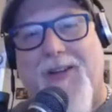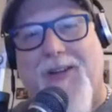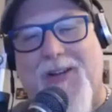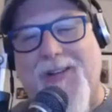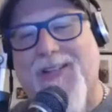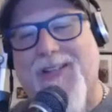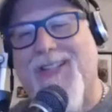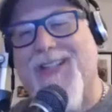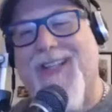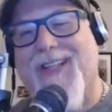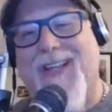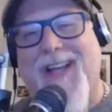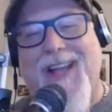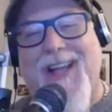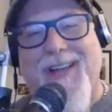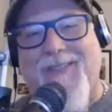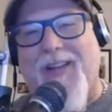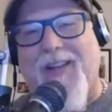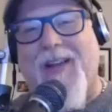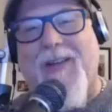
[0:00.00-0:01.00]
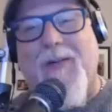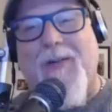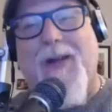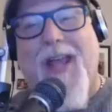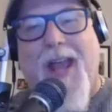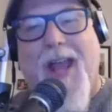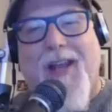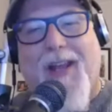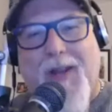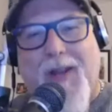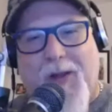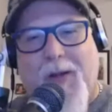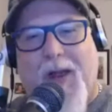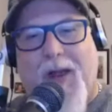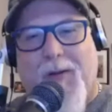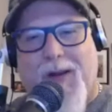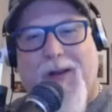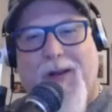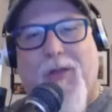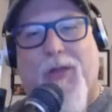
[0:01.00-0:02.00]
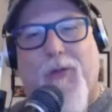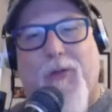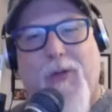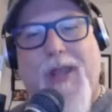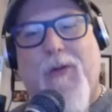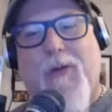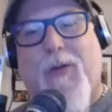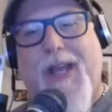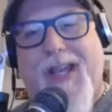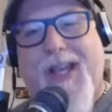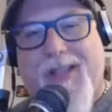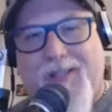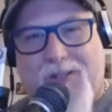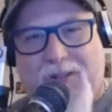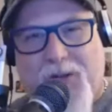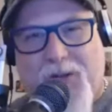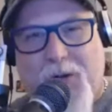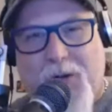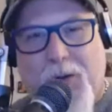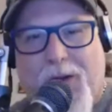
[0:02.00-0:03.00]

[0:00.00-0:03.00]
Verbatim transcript: like you only had like 3 weeks,